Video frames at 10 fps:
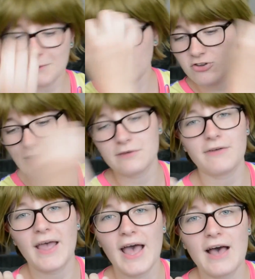especially
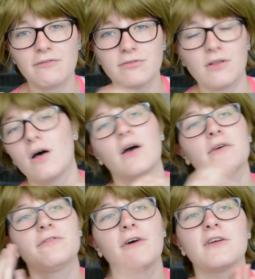if I have
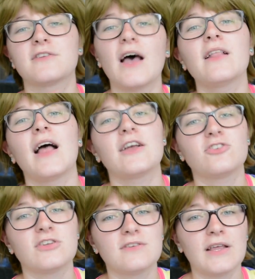long false
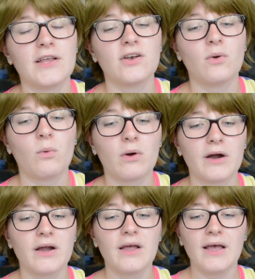eyelashes in
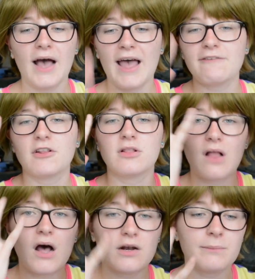or I have a
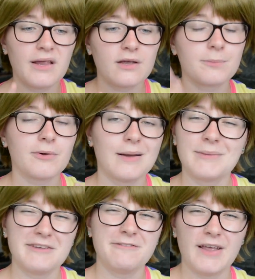lot of makeup
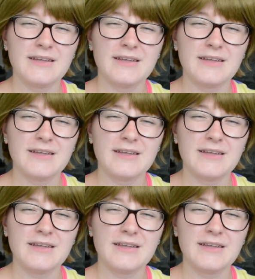around my